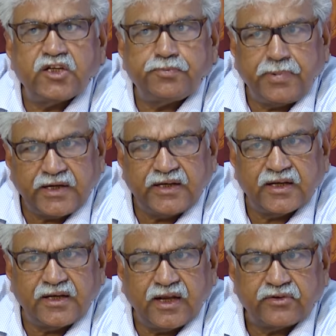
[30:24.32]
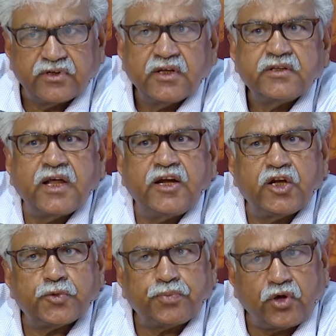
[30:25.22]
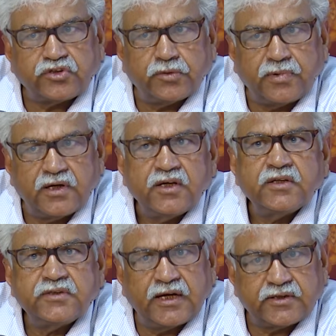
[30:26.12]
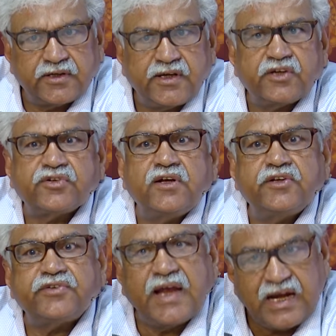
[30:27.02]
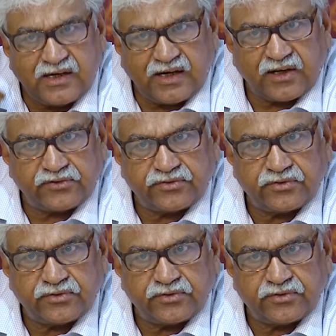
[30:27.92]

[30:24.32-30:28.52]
is beginningless, then it is possible that creation is endless.